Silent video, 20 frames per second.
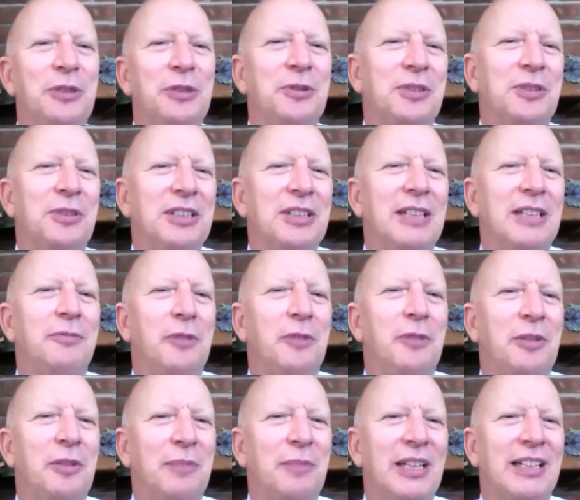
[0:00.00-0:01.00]
in love with
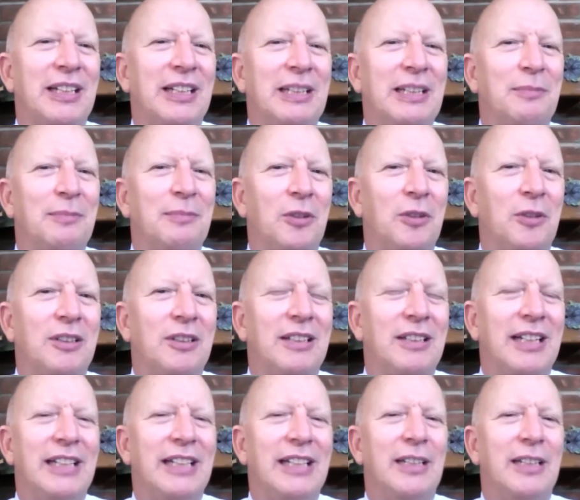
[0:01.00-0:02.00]
me anymore." And
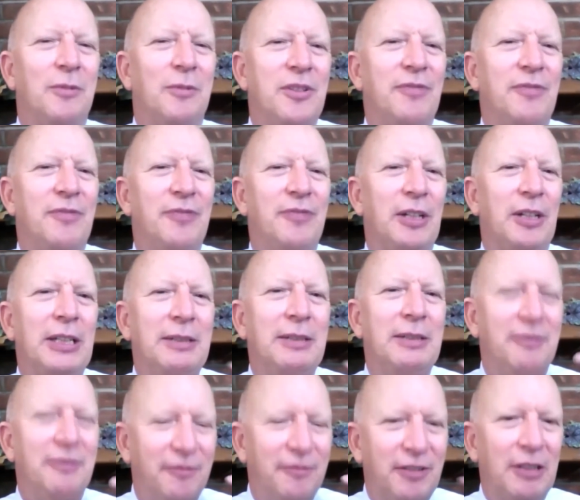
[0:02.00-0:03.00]
it was a very,
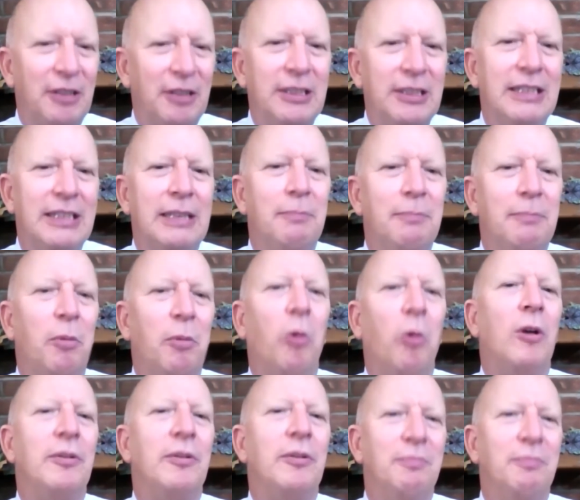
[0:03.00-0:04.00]
very
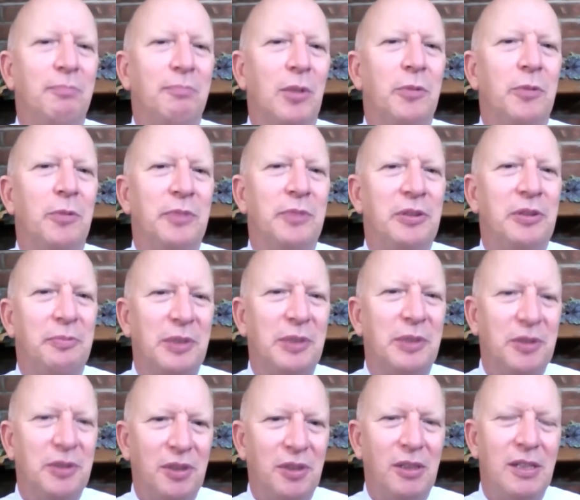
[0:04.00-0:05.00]
important moment,
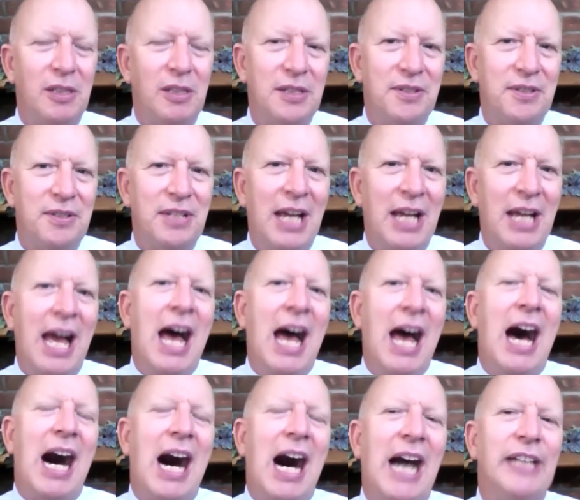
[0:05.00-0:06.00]
because
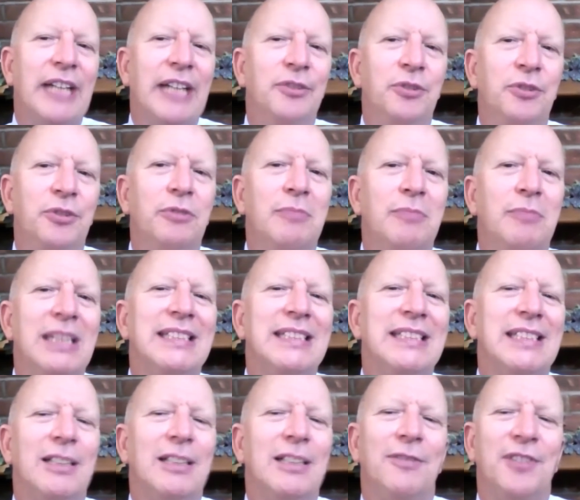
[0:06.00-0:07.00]
I knew
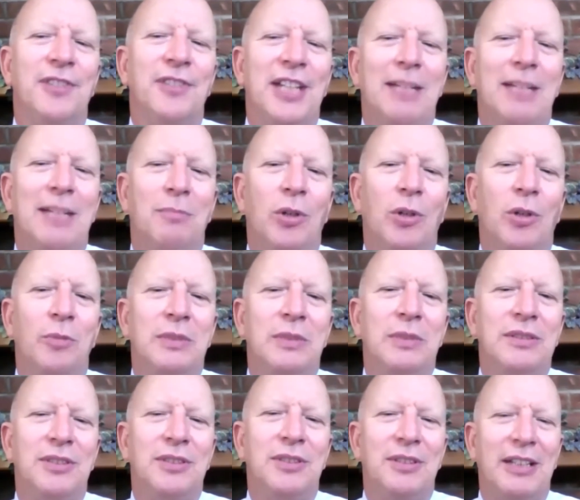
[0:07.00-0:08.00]
myself in that moment.
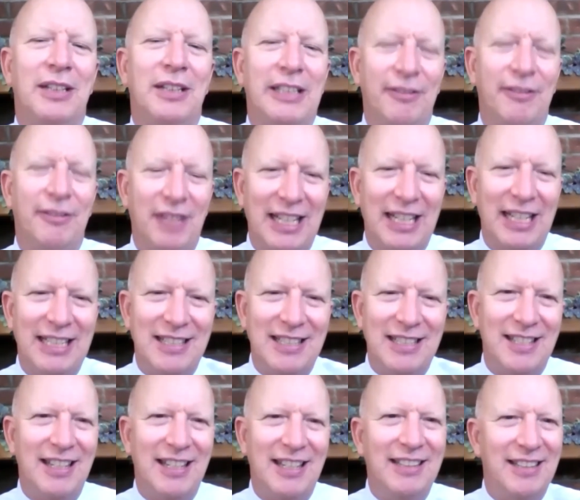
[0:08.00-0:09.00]
If I had
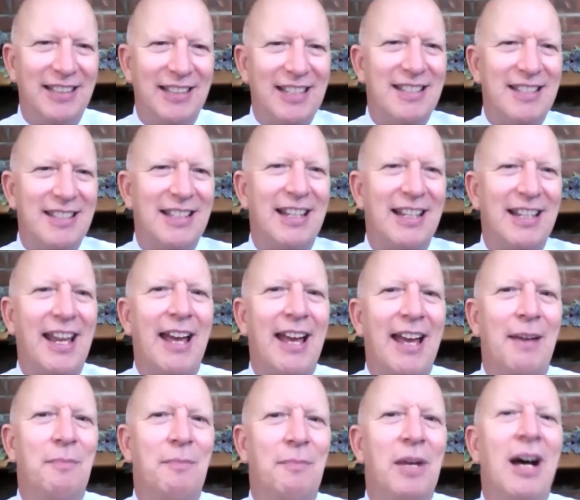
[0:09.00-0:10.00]
said, "Yes, I am,"
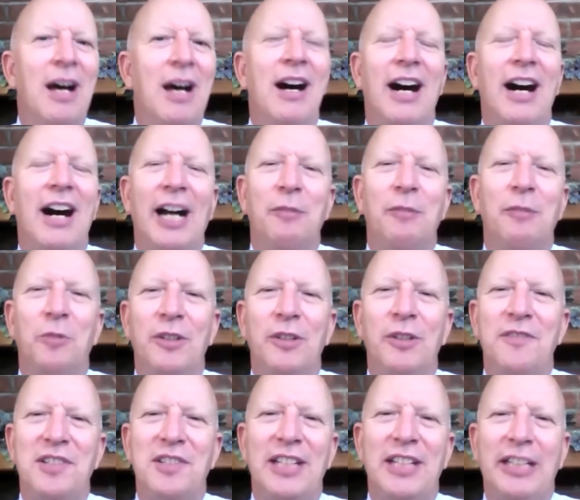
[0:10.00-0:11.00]
I would have
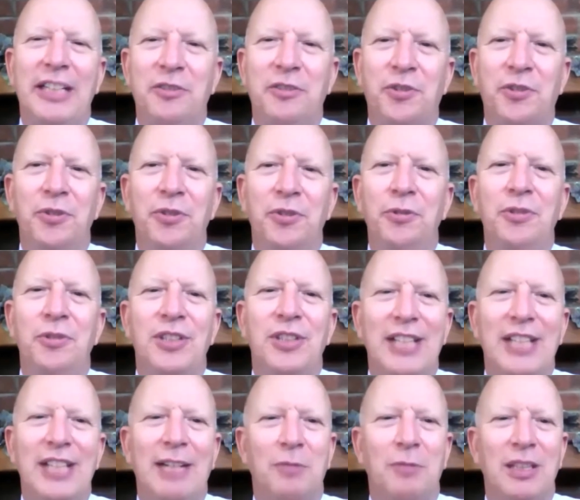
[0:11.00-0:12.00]
stayed true to that
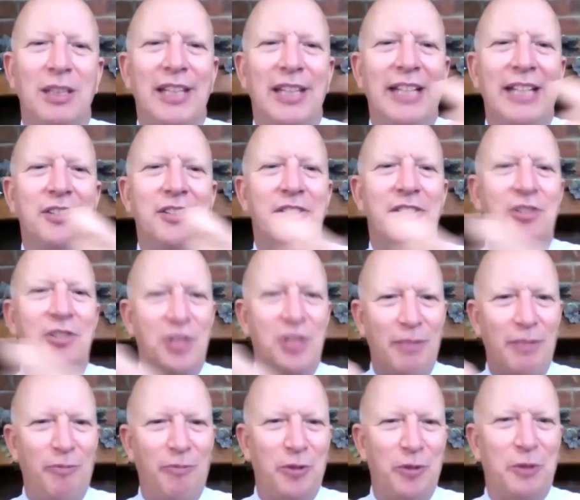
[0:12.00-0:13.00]
relationship
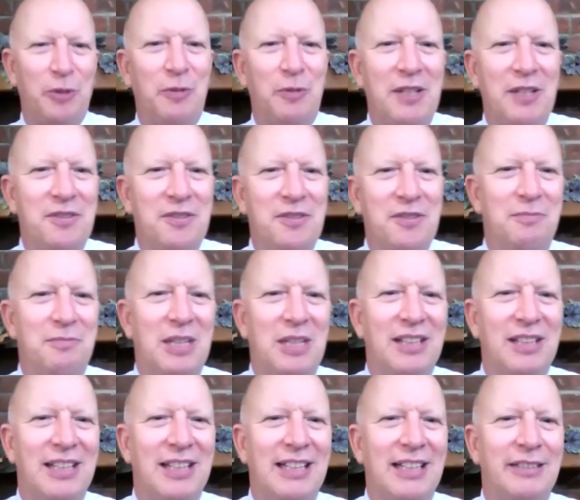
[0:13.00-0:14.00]
for the rest of my
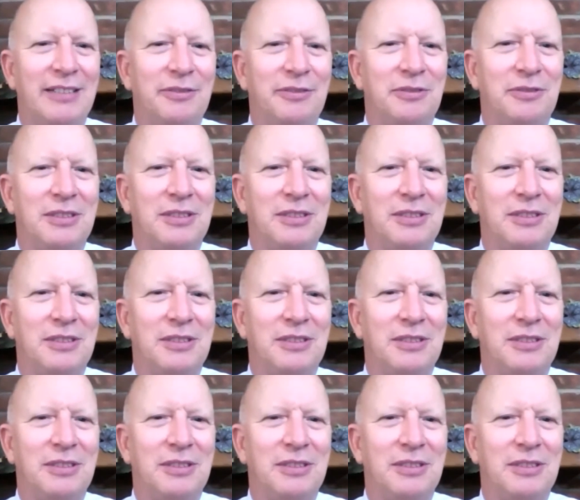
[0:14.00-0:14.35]
life.